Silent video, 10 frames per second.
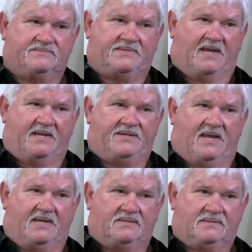They had
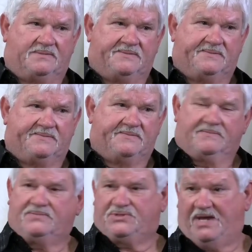that
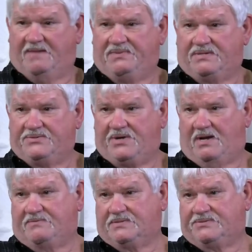
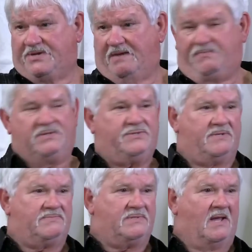championship,